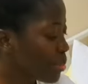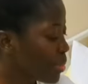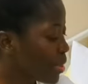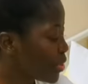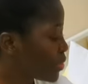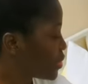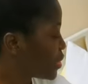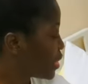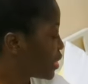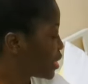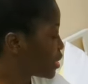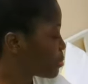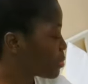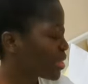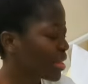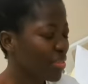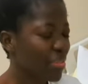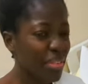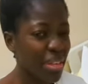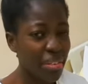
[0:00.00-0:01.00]
about this,
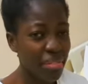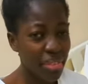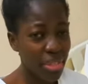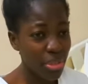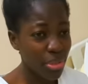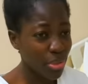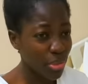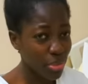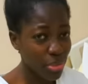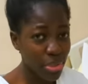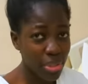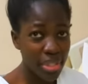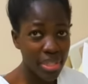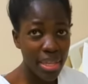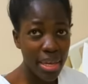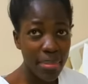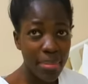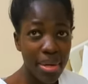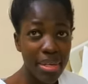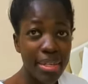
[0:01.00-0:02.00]
but I've never used
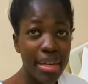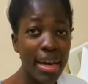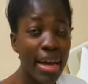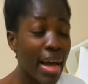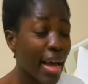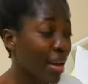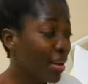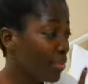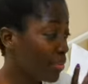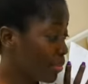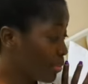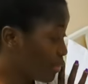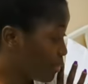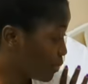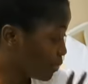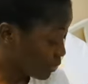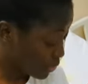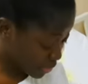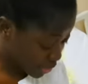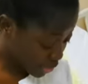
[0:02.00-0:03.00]
them. And I,
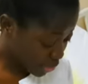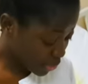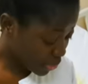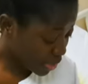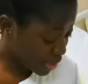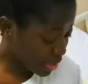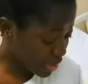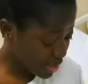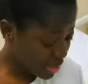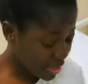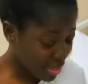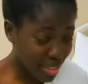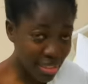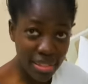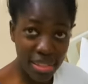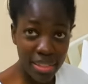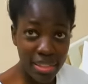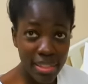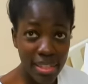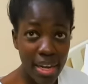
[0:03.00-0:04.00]
during this
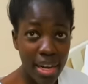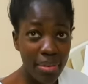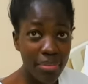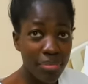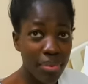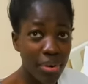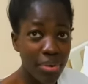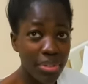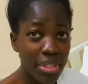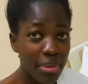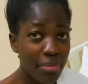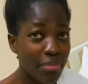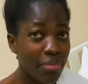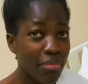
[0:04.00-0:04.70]
surgery, I found them